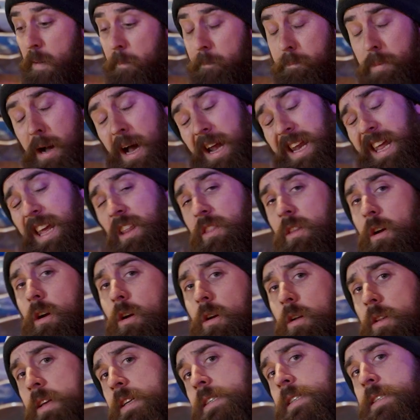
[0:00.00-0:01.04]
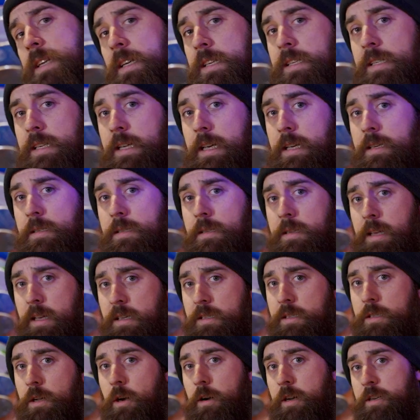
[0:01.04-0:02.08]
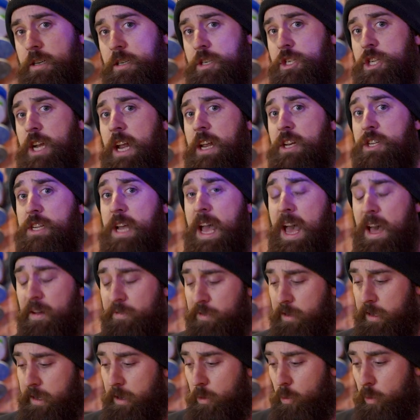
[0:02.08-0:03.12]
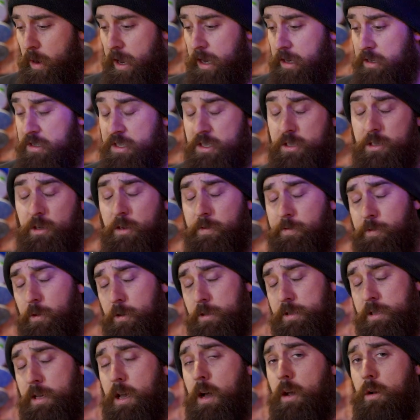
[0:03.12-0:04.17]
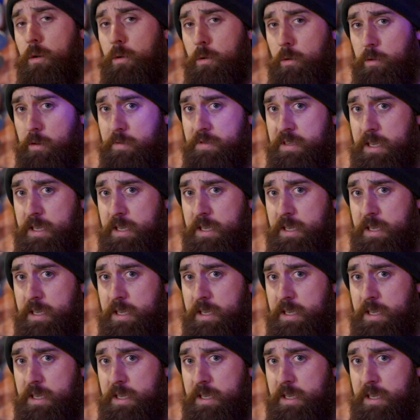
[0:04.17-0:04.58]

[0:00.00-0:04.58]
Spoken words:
But in the early 60s, things started to change heavily when surfers got a hold of